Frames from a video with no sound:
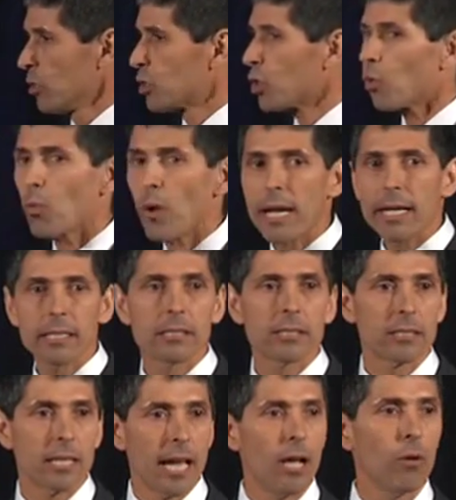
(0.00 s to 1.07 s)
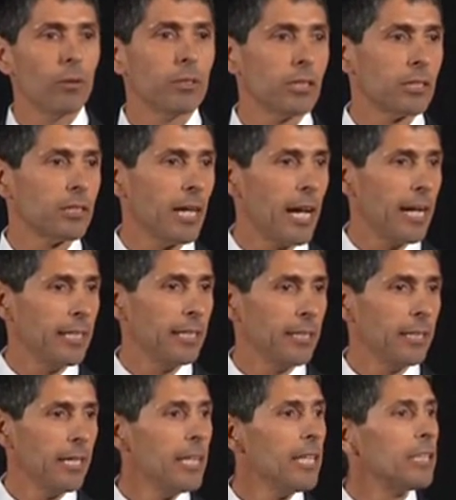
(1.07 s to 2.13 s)
to reconcile with society,
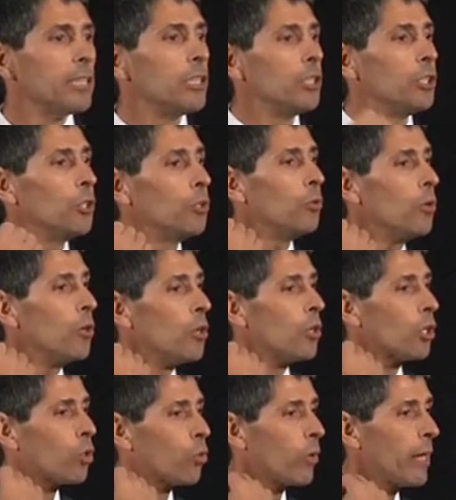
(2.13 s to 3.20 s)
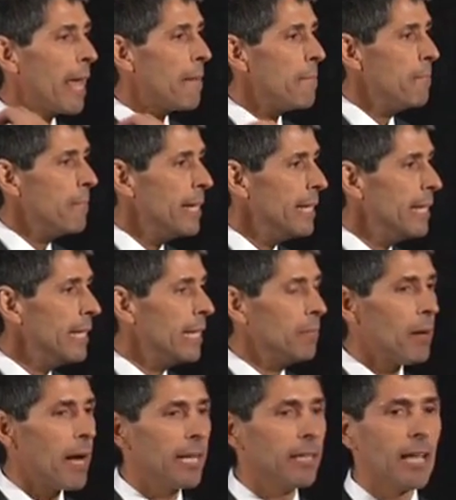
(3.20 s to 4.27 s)
to create meaning in
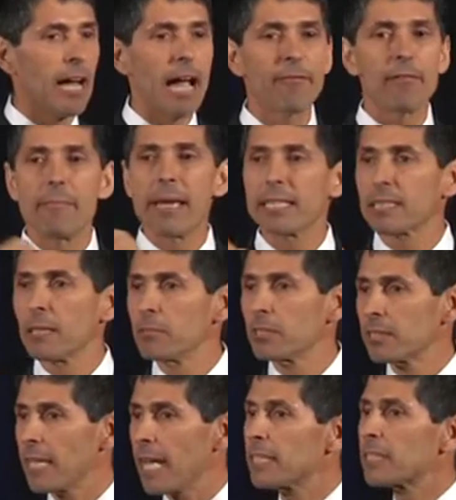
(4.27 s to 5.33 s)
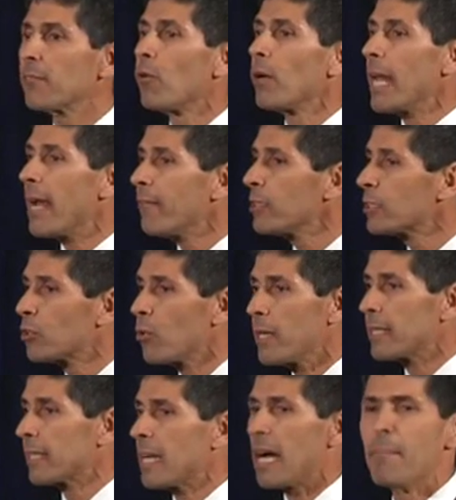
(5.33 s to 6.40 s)
my life and make some sense of whatever's
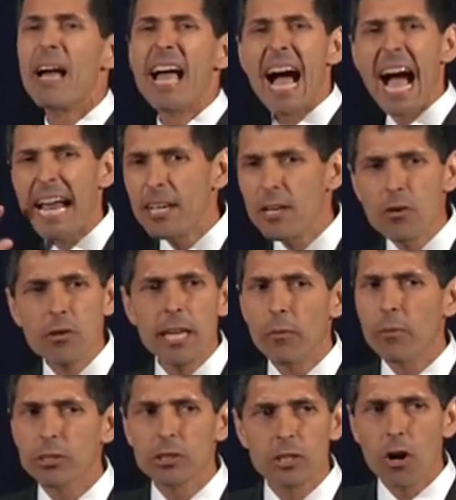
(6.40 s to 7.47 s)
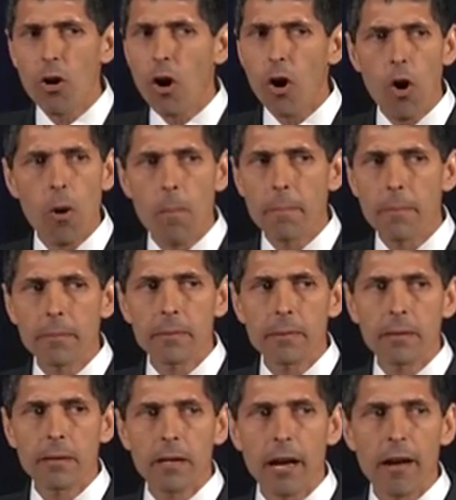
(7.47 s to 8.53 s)
going to come. I knew there was no hope
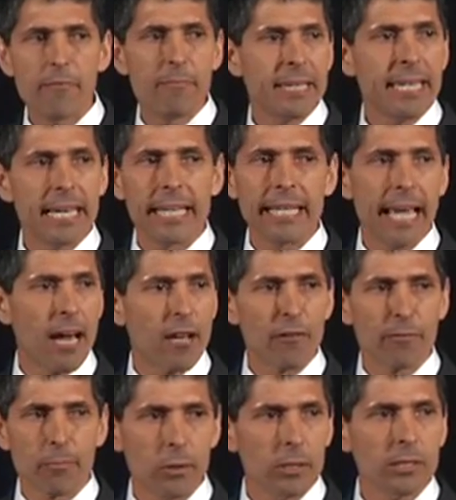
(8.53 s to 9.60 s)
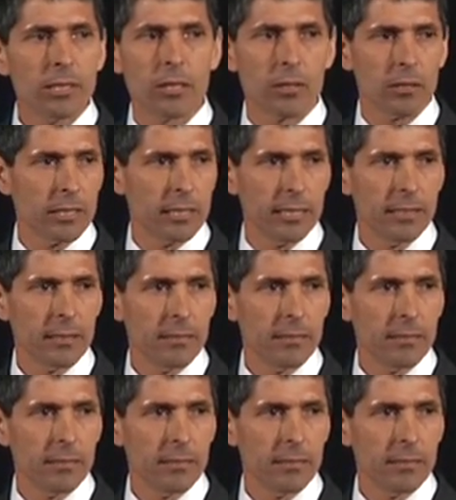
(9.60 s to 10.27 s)
of me getting out of prison early.